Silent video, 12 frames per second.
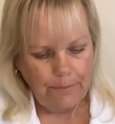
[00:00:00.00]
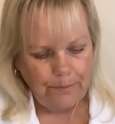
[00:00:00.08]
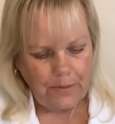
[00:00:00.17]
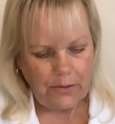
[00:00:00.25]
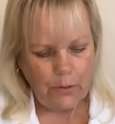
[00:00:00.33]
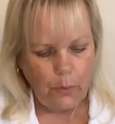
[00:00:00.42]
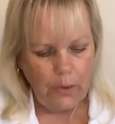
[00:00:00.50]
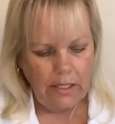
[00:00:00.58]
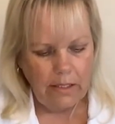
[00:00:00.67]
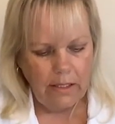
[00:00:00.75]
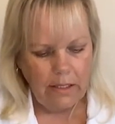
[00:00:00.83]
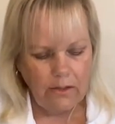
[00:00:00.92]
so
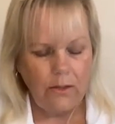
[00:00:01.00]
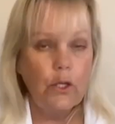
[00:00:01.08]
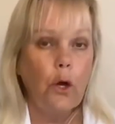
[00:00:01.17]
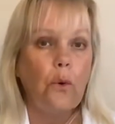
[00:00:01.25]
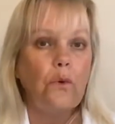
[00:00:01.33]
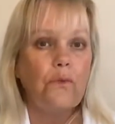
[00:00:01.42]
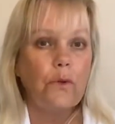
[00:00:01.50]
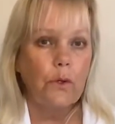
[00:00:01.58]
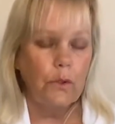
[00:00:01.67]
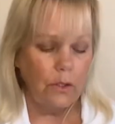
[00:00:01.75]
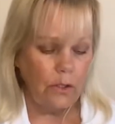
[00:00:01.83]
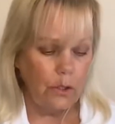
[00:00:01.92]
it is known
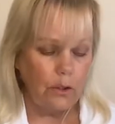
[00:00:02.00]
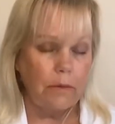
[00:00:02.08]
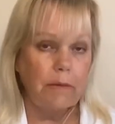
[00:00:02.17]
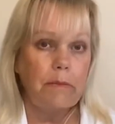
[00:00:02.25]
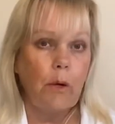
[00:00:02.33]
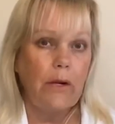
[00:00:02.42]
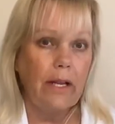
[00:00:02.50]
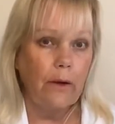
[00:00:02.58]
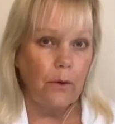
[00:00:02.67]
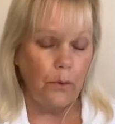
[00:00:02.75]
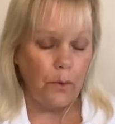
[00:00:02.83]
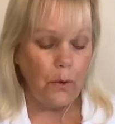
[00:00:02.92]
for, you know, to promote hair
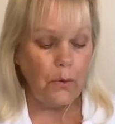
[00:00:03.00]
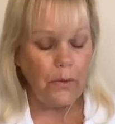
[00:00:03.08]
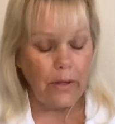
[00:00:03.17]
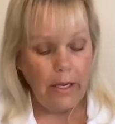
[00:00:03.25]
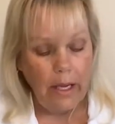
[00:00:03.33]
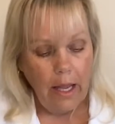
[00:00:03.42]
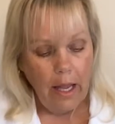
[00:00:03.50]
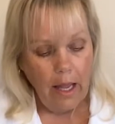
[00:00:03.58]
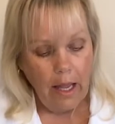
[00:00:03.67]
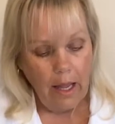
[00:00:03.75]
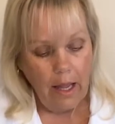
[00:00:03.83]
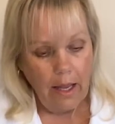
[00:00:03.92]
growth,
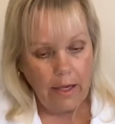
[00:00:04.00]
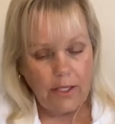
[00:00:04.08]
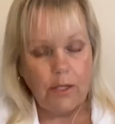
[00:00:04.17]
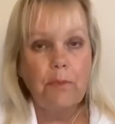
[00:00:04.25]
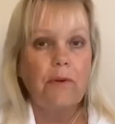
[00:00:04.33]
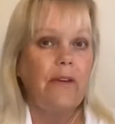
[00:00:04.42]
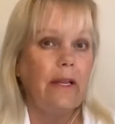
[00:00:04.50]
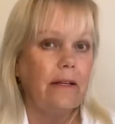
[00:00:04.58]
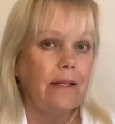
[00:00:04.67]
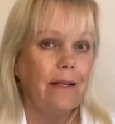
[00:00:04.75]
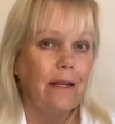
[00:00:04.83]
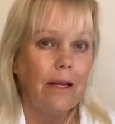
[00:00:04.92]
and to prevent
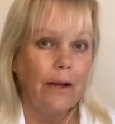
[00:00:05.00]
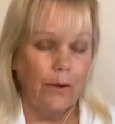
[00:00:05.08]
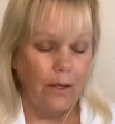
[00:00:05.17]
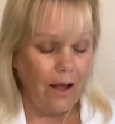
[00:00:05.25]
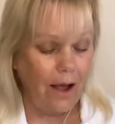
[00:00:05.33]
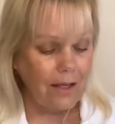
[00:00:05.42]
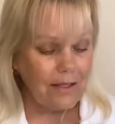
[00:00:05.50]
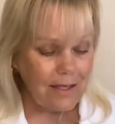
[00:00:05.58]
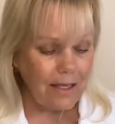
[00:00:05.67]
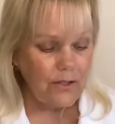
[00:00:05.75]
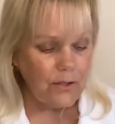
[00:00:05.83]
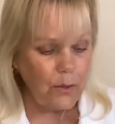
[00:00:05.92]
hair loss.
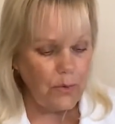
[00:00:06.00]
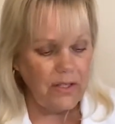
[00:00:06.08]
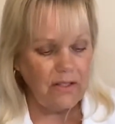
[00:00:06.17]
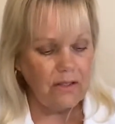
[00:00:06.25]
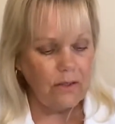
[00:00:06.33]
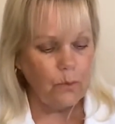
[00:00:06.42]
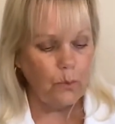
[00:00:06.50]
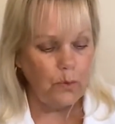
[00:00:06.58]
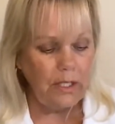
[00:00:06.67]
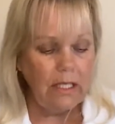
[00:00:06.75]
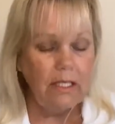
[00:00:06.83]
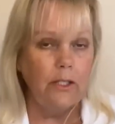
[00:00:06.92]
And so this is a
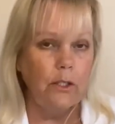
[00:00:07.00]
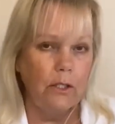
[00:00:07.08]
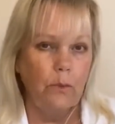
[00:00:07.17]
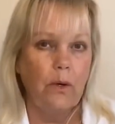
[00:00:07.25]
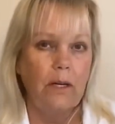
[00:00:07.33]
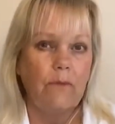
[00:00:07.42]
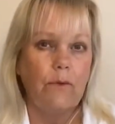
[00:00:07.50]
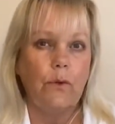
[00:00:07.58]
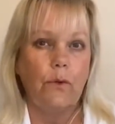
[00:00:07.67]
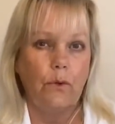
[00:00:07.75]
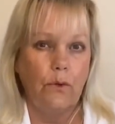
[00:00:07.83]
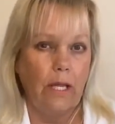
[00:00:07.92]
really good one
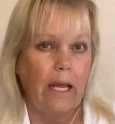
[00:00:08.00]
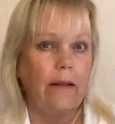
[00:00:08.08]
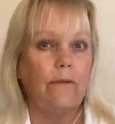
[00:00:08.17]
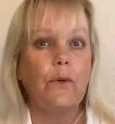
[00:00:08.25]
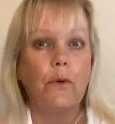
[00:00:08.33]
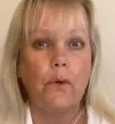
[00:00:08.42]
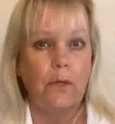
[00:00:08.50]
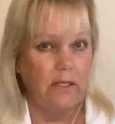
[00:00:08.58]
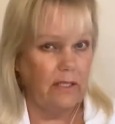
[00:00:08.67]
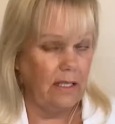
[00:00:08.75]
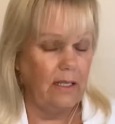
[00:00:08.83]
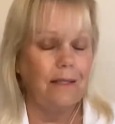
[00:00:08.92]
for
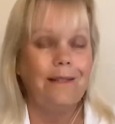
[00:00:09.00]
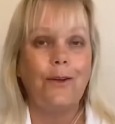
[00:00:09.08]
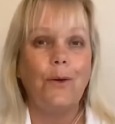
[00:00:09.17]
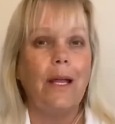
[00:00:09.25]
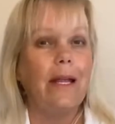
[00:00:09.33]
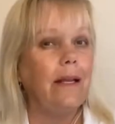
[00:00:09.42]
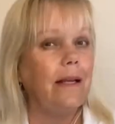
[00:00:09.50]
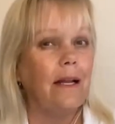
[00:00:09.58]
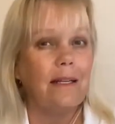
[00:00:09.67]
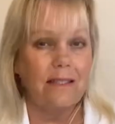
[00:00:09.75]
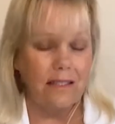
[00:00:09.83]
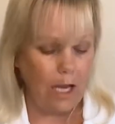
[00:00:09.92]
any kind
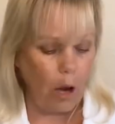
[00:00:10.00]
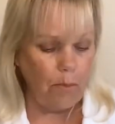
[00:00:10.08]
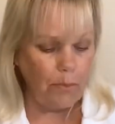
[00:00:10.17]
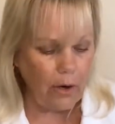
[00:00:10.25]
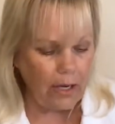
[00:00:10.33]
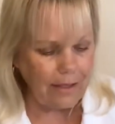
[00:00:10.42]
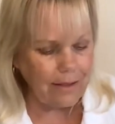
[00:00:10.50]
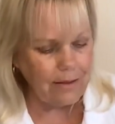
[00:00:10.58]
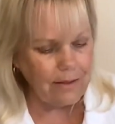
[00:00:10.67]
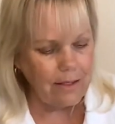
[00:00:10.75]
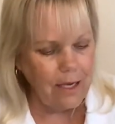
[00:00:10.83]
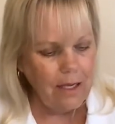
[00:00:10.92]
of scalp
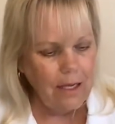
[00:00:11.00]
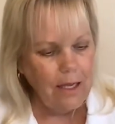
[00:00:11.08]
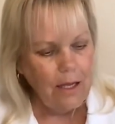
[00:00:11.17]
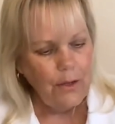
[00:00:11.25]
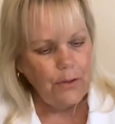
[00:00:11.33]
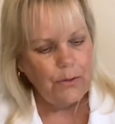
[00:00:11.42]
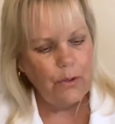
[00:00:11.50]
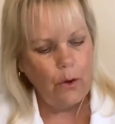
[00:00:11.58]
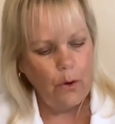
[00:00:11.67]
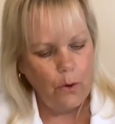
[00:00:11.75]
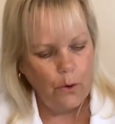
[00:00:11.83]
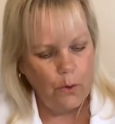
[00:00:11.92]
products.
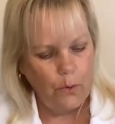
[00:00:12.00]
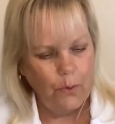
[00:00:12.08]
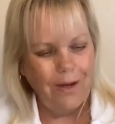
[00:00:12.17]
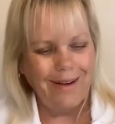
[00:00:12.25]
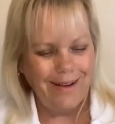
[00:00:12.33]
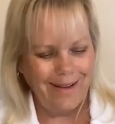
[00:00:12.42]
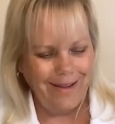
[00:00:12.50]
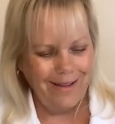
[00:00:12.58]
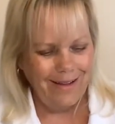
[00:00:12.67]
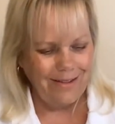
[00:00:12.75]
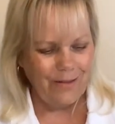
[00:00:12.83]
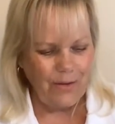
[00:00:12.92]
So, okay,
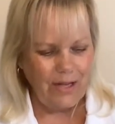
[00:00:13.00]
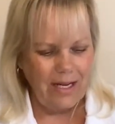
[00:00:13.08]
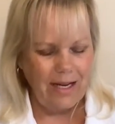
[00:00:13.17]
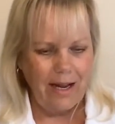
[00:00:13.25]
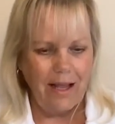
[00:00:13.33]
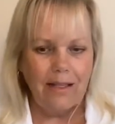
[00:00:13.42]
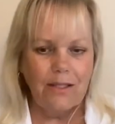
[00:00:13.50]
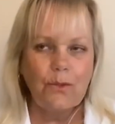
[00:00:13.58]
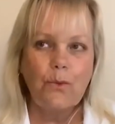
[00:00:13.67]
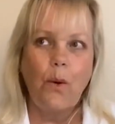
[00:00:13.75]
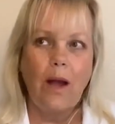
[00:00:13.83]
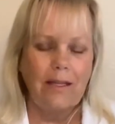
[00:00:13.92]
so the
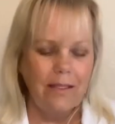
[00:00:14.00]
next one